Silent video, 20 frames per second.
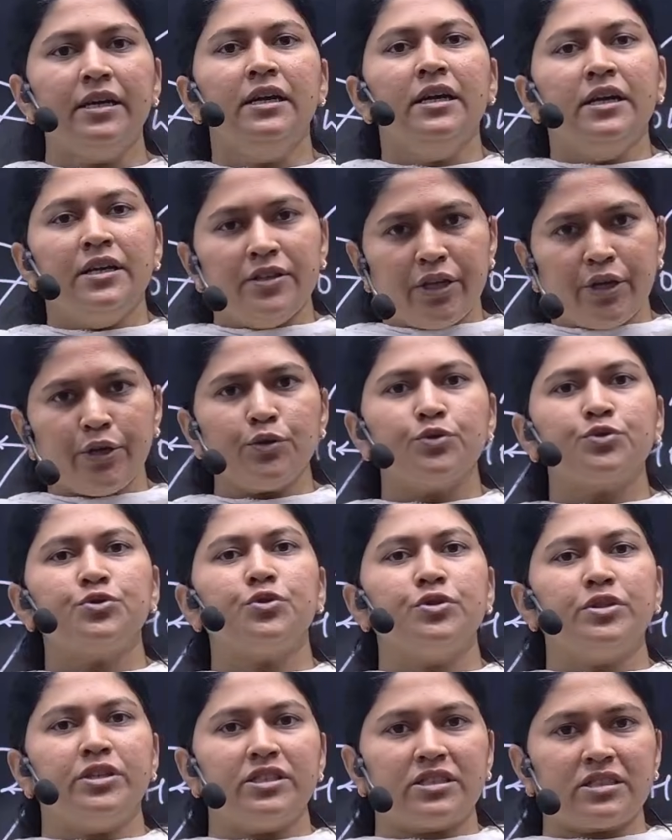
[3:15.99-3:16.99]
They used to
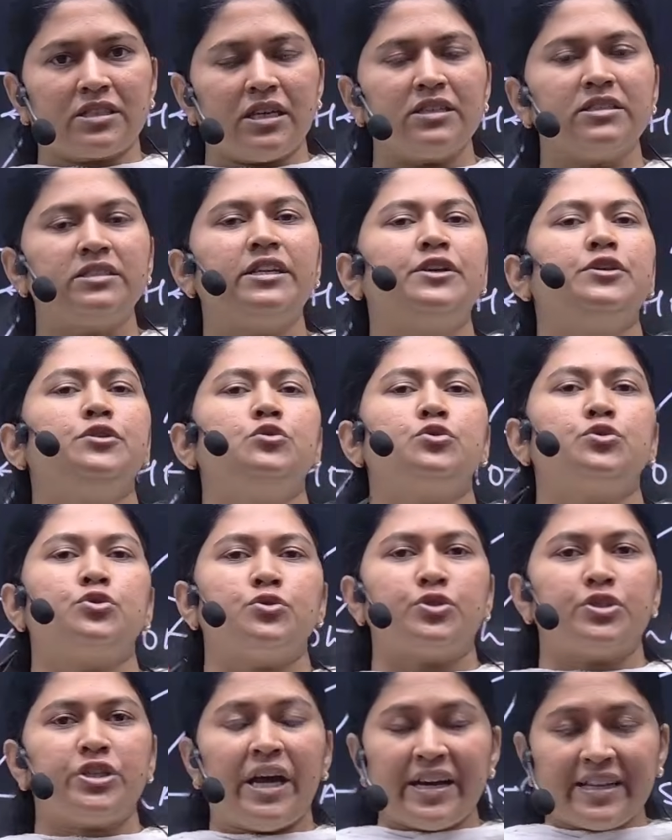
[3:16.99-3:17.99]
discuss, they used to
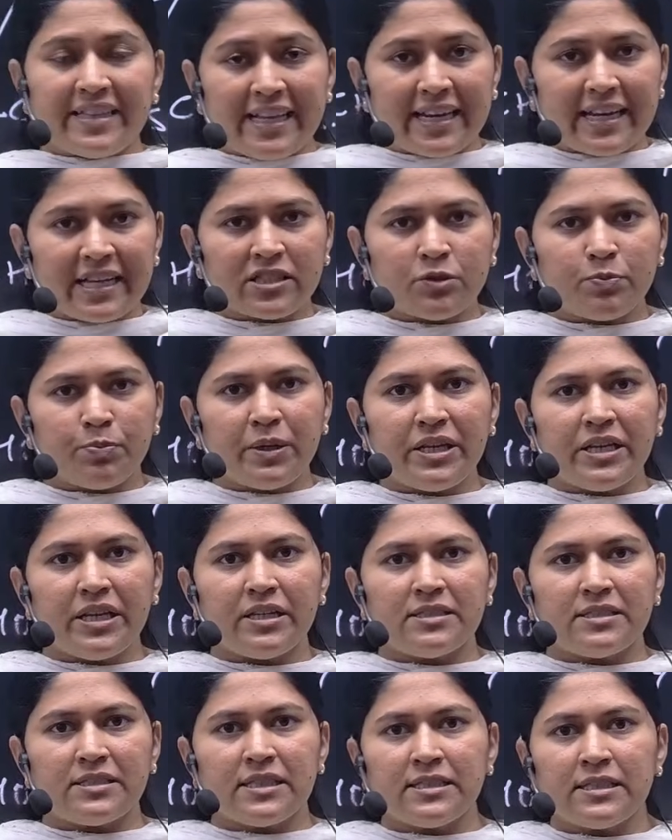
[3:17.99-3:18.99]
share their
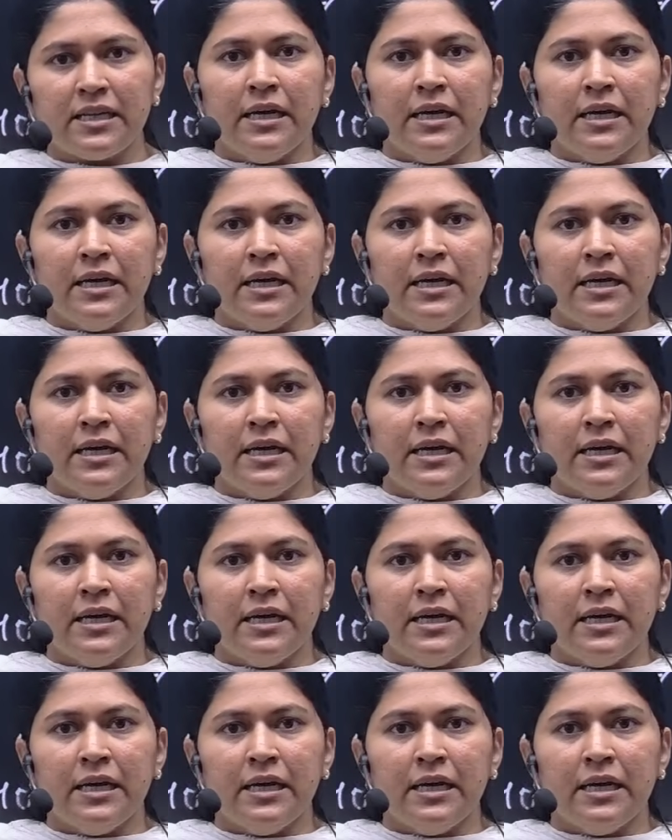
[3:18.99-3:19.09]
experiences,